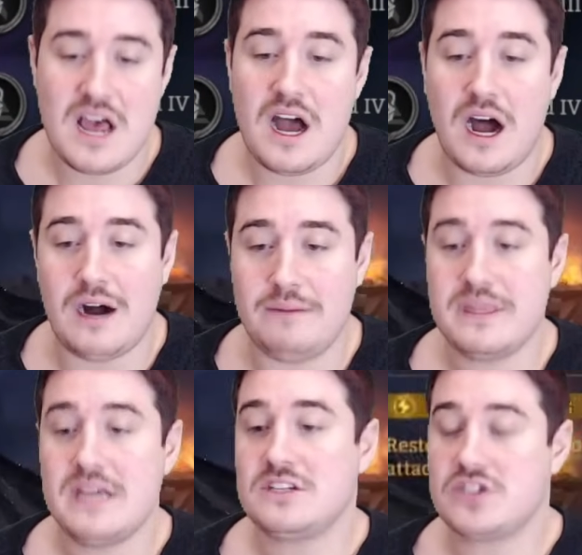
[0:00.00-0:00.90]
Um,
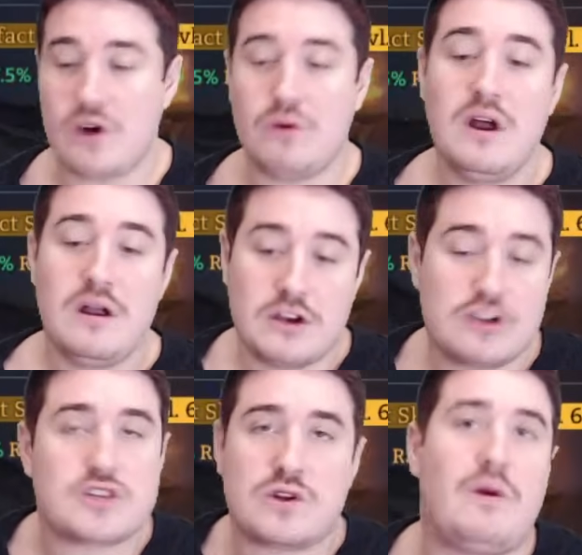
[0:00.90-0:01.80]
so you're
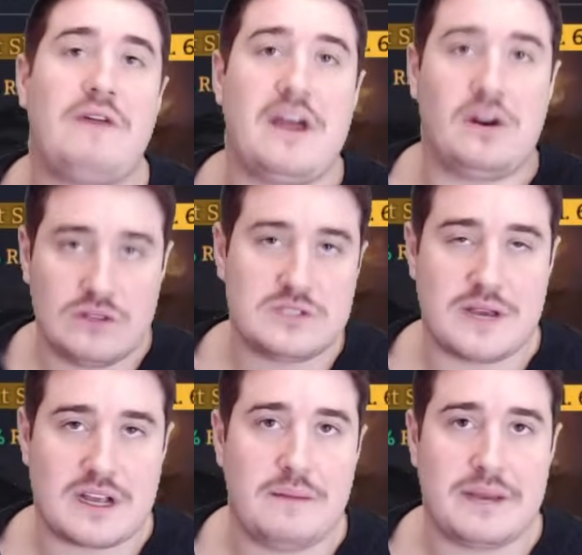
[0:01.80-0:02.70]
just going to want that
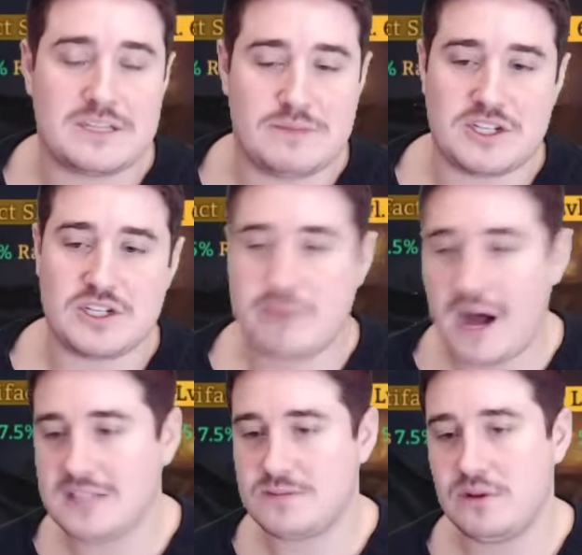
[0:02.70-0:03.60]
ultimate coming as much as
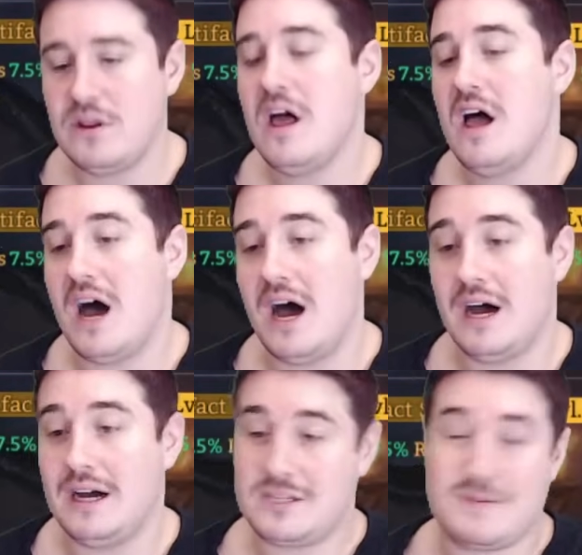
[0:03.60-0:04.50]
possible,
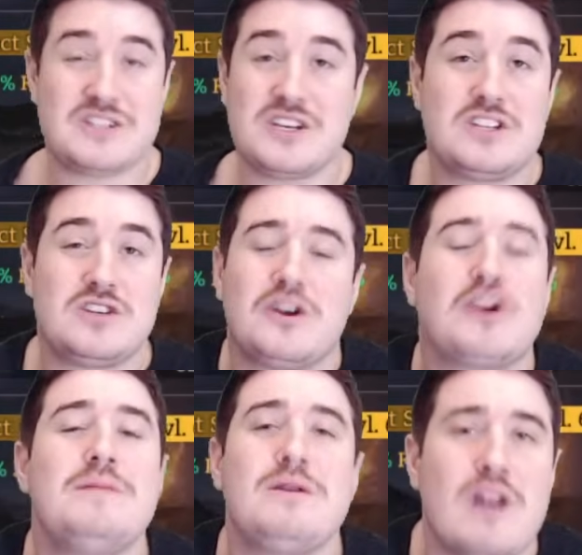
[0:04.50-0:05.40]
uh, especially because you're, going
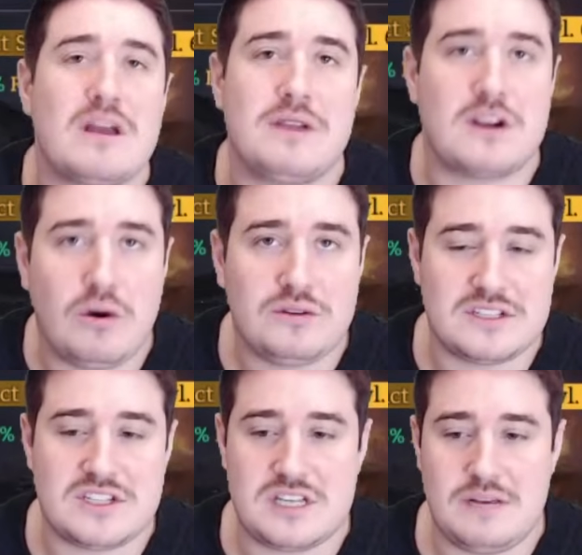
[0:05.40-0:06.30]
to be running him in a
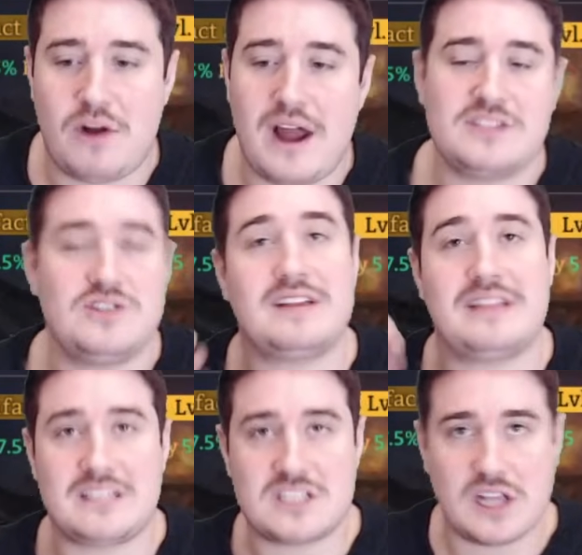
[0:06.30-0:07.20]
cultist team, right? So you get
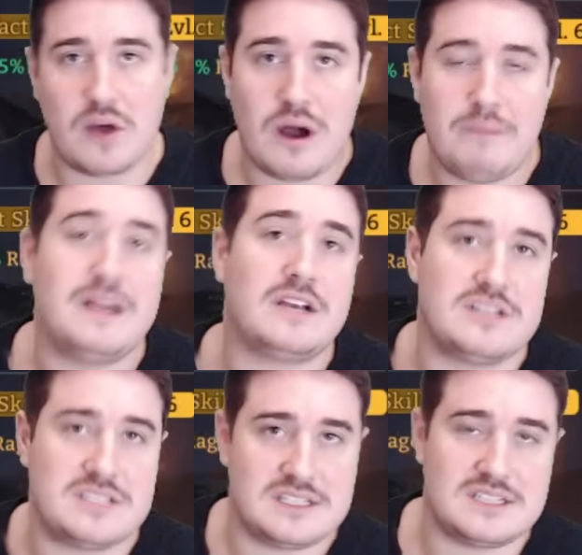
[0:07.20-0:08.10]
that slow up, it
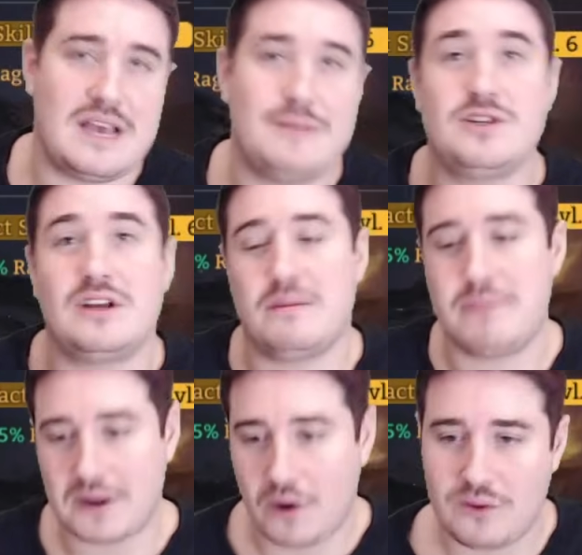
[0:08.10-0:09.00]
increases his damage, you get the
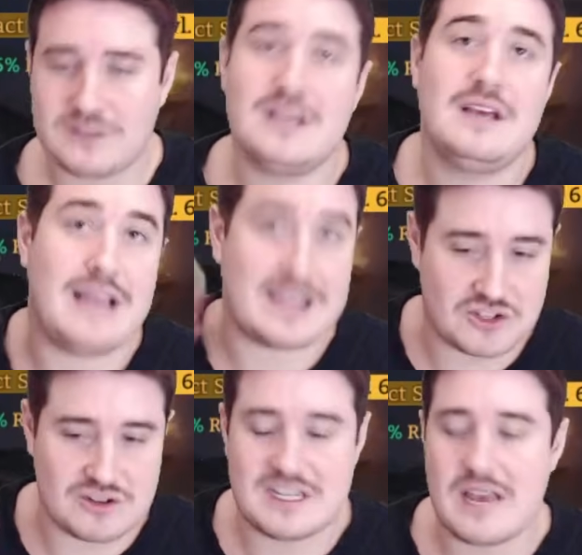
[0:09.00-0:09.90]
big ult,
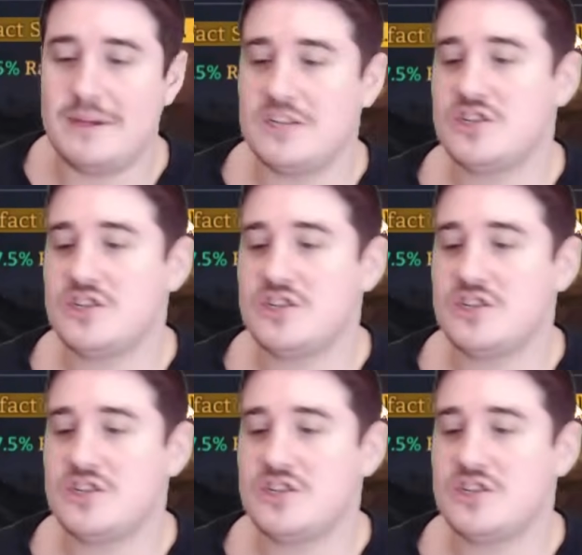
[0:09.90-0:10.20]
extra damage.